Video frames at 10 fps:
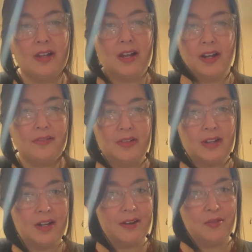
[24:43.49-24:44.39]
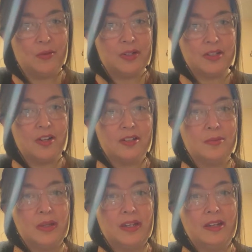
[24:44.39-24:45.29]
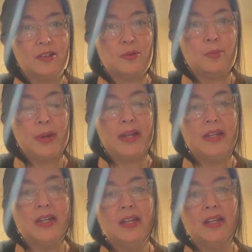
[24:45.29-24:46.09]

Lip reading: Not everyone is called to be a healer, but